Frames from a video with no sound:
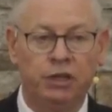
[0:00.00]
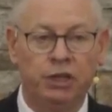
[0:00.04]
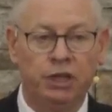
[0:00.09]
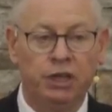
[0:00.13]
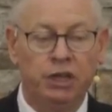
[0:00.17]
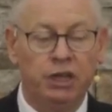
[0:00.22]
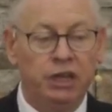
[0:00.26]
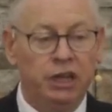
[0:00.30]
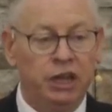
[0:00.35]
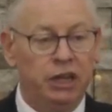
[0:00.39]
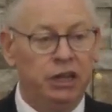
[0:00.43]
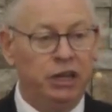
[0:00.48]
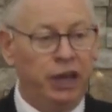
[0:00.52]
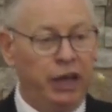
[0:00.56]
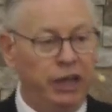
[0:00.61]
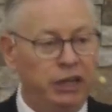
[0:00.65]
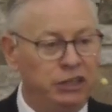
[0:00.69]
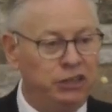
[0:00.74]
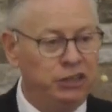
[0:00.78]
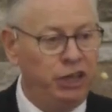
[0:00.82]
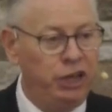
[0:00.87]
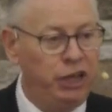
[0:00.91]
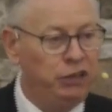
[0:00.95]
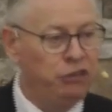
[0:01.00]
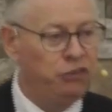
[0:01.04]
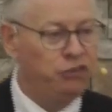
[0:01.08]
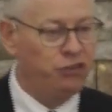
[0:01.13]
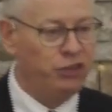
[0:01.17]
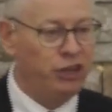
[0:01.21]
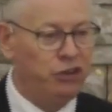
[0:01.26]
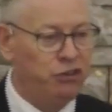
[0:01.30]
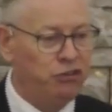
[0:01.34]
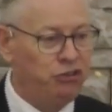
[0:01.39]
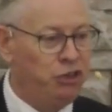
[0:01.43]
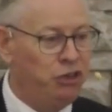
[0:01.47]
In
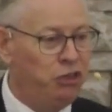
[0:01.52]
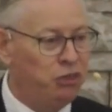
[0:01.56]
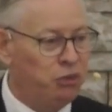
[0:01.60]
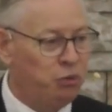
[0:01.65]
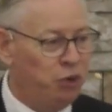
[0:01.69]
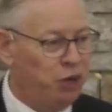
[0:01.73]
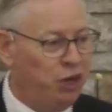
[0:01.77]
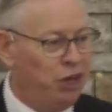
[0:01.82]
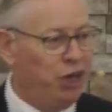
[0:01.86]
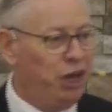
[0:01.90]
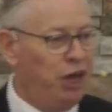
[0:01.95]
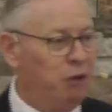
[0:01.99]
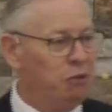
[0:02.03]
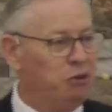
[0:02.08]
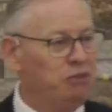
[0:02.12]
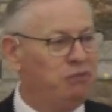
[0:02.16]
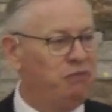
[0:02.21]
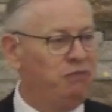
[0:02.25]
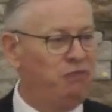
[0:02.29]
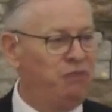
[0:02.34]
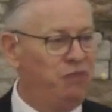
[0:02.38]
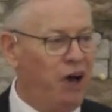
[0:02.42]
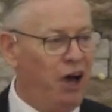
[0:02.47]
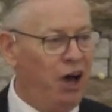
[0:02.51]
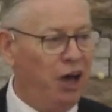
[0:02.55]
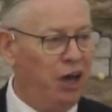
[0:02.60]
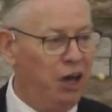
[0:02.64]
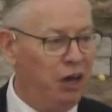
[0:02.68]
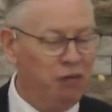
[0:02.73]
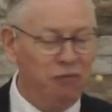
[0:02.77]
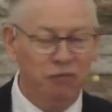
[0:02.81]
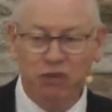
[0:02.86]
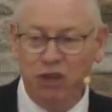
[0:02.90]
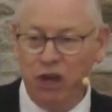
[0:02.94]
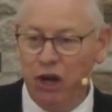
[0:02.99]
1963, I was
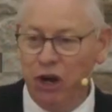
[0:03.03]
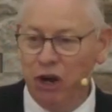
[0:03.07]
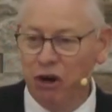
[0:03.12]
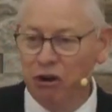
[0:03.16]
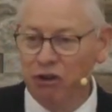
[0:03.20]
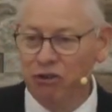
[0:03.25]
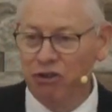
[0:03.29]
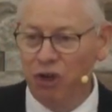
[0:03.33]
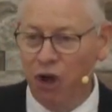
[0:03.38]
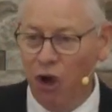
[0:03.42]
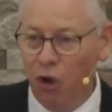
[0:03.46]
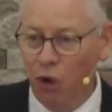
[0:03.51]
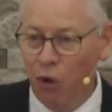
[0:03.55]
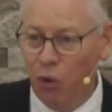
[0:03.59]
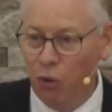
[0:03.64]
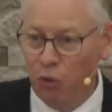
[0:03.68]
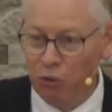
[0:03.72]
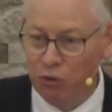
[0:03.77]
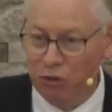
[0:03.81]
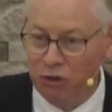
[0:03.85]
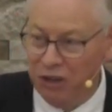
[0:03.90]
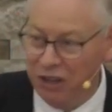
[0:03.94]
five years old.